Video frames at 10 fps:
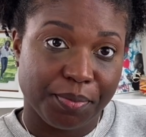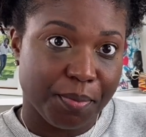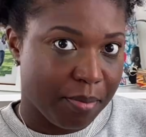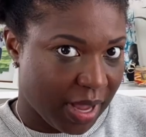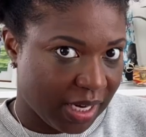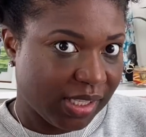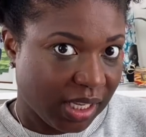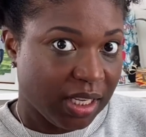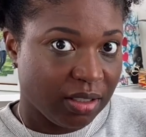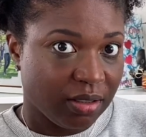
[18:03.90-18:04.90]

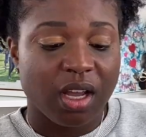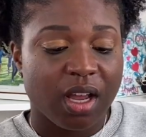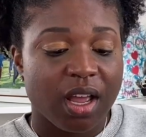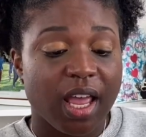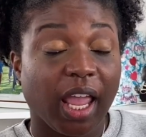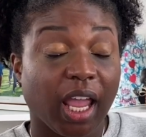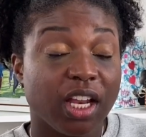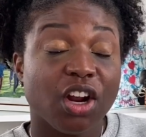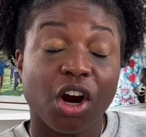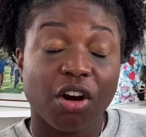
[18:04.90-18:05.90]
medicine, and
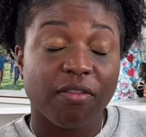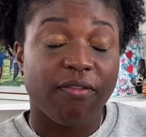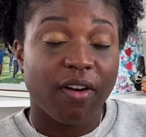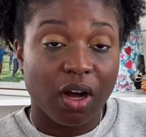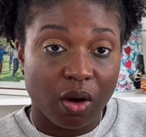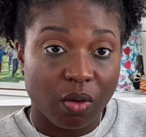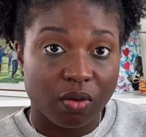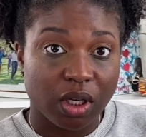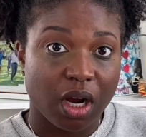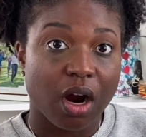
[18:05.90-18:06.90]
her
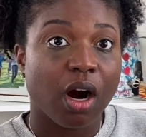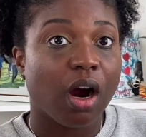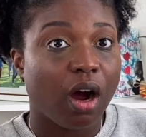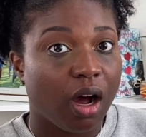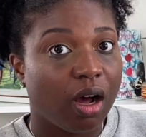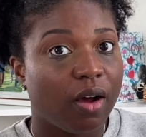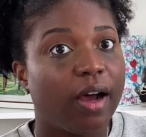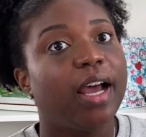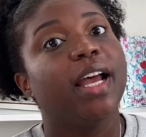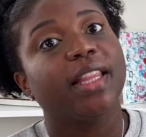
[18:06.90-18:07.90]
phone are
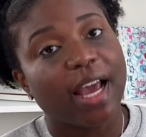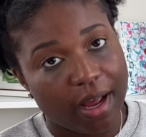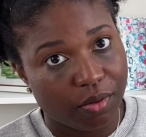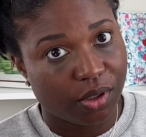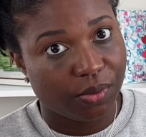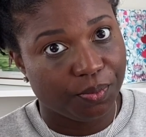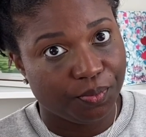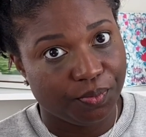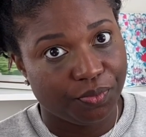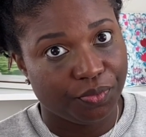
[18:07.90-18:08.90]
all at the house,
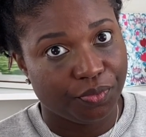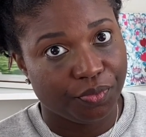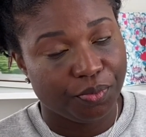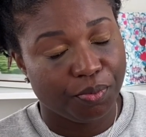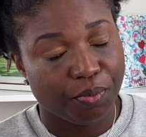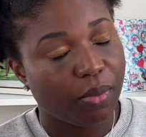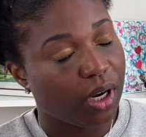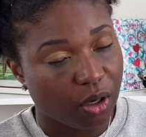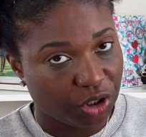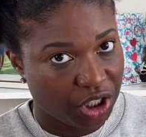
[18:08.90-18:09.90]
but
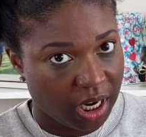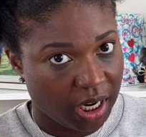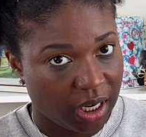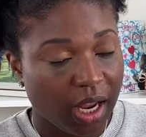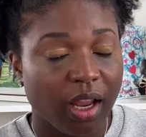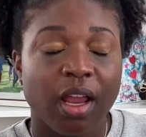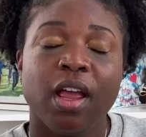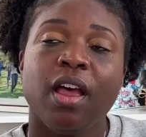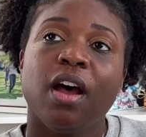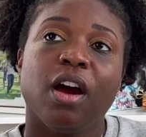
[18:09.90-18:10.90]
no Shanann.
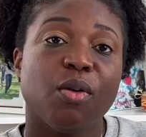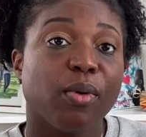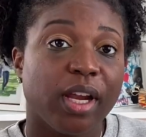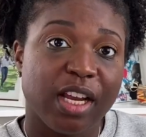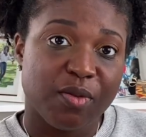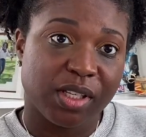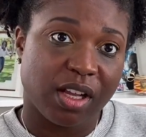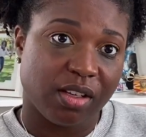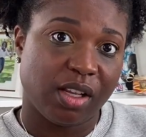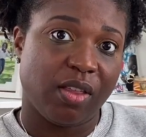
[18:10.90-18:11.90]
Her ring was
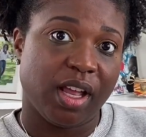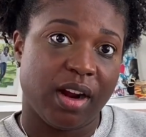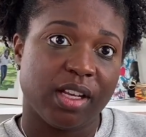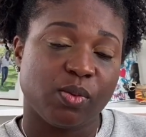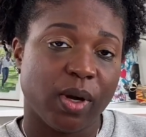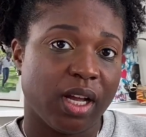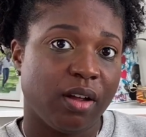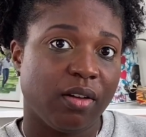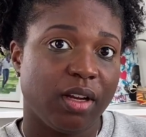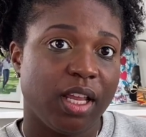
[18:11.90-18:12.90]
also there as well
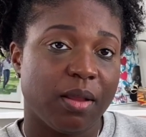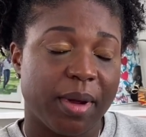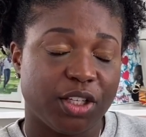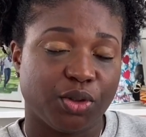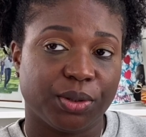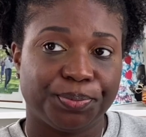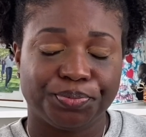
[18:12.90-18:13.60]
in the bedroom.